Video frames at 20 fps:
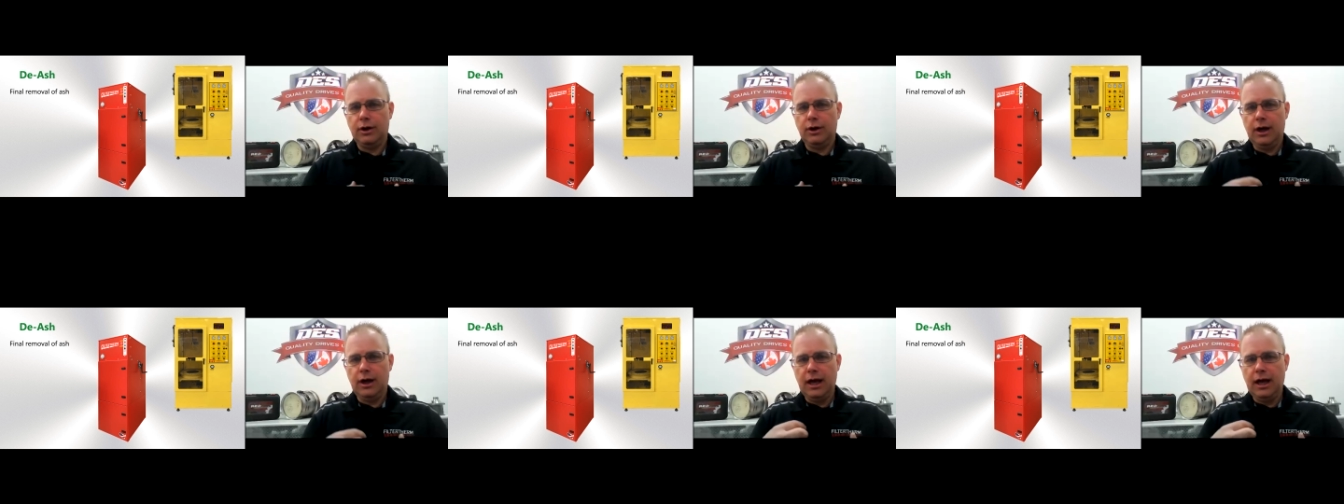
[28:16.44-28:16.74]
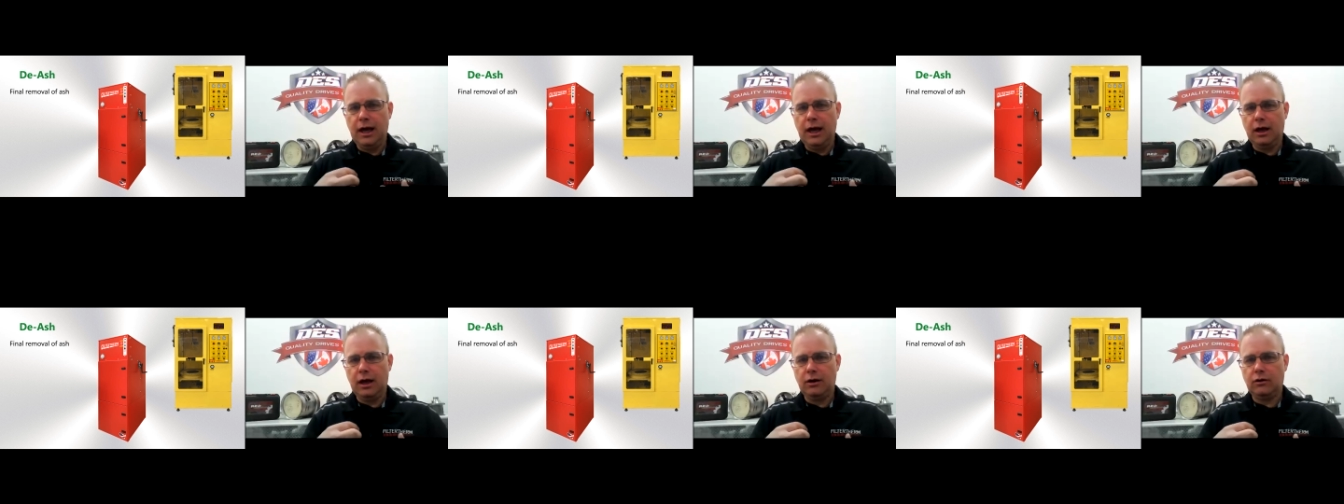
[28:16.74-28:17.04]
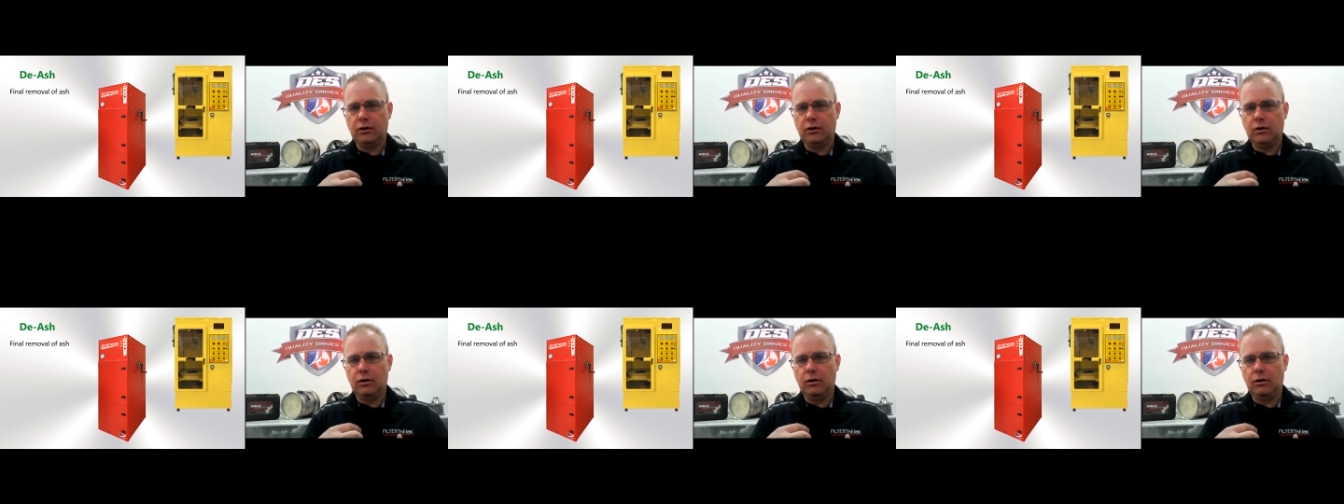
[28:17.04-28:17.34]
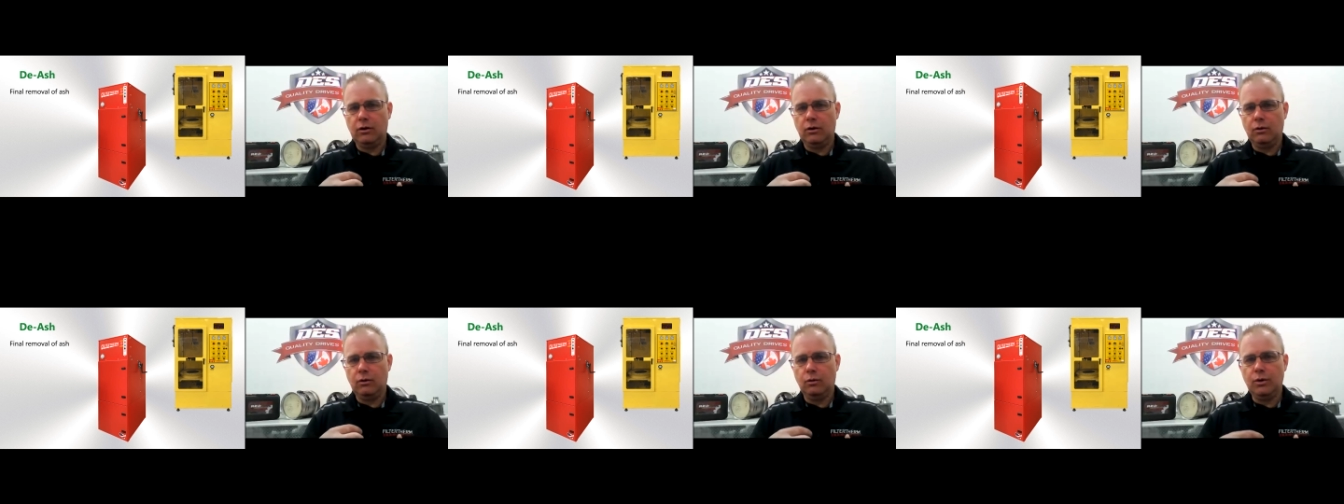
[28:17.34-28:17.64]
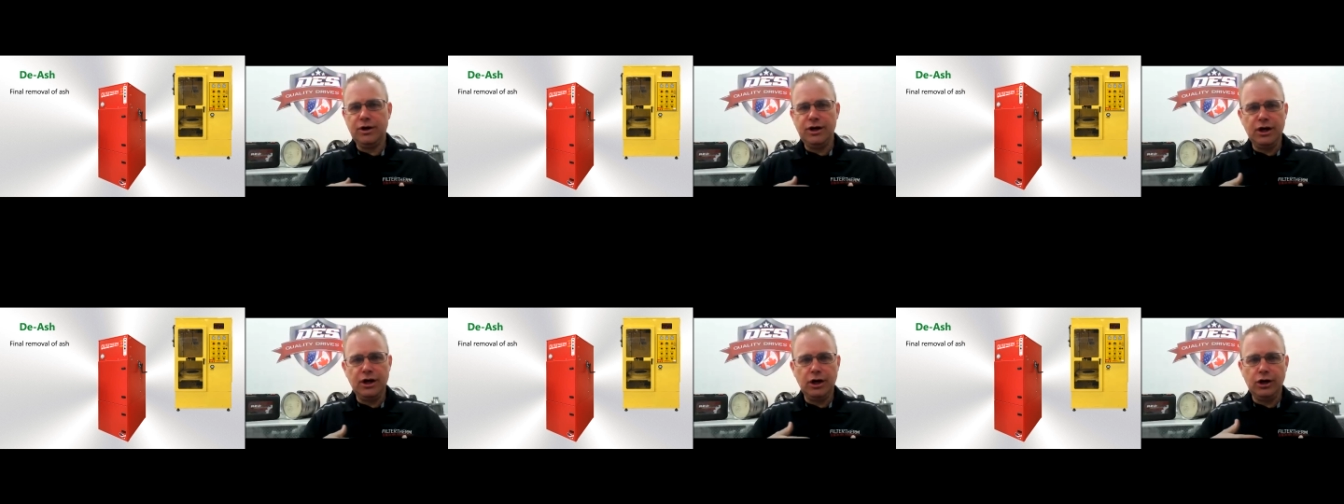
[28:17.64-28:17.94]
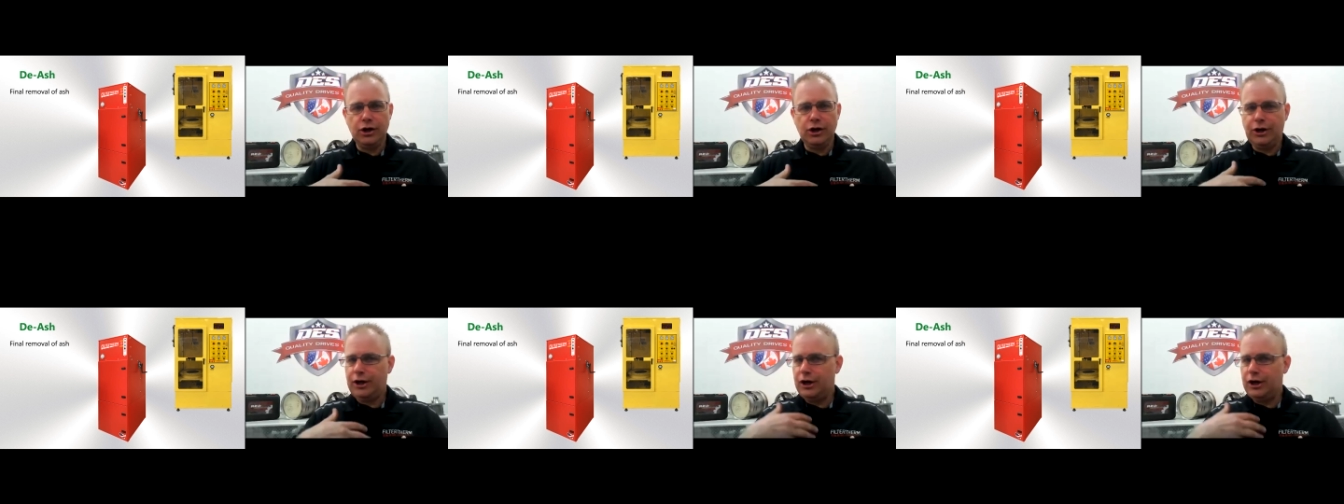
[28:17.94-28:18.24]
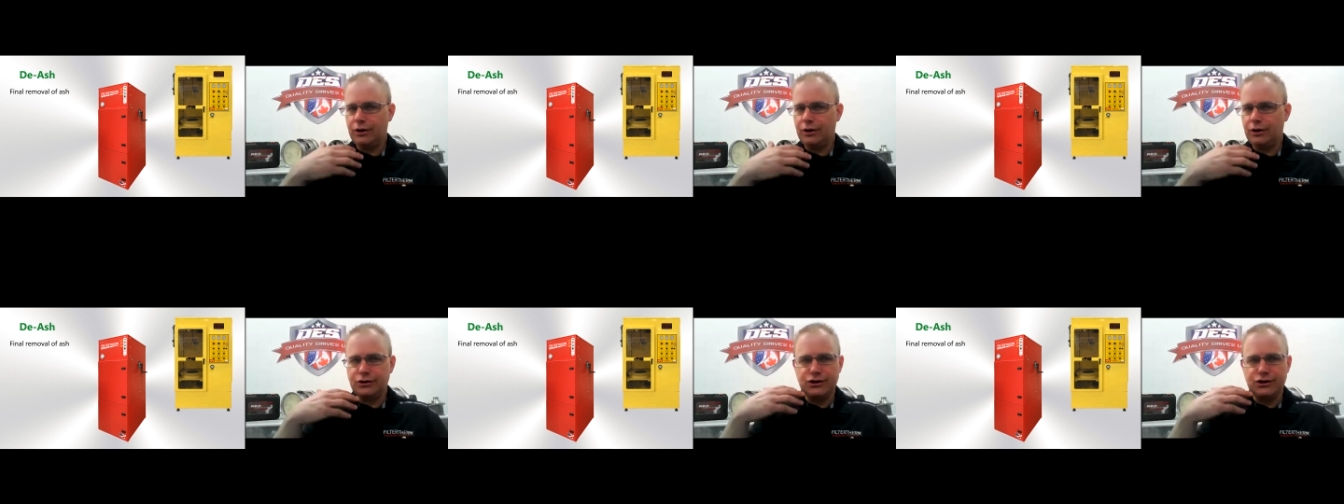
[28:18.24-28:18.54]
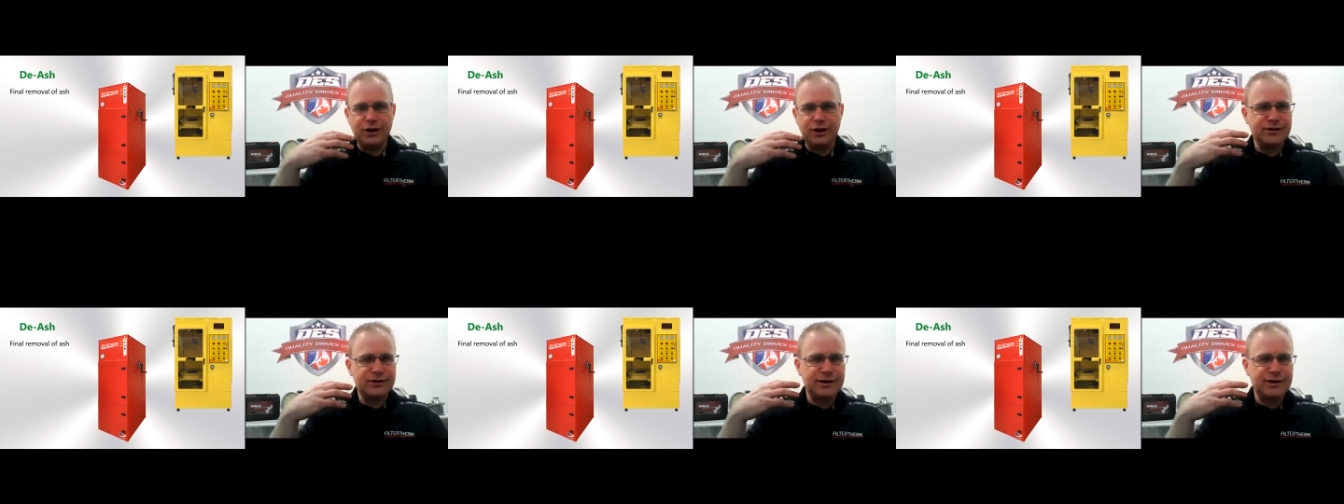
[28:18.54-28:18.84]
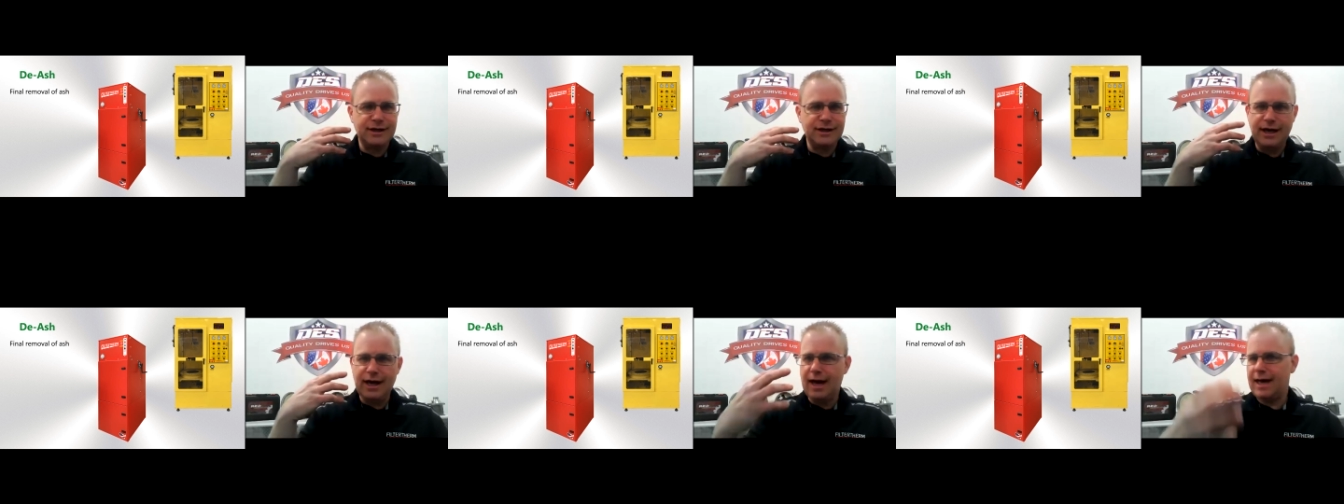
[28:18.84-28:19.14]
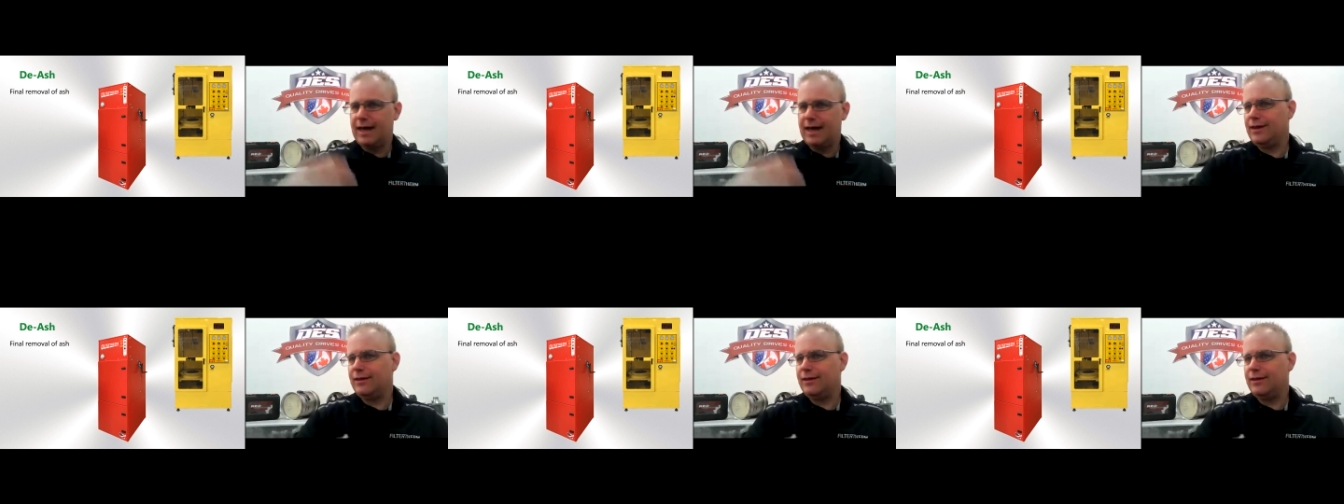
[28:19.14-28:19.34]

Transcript: and we here just to get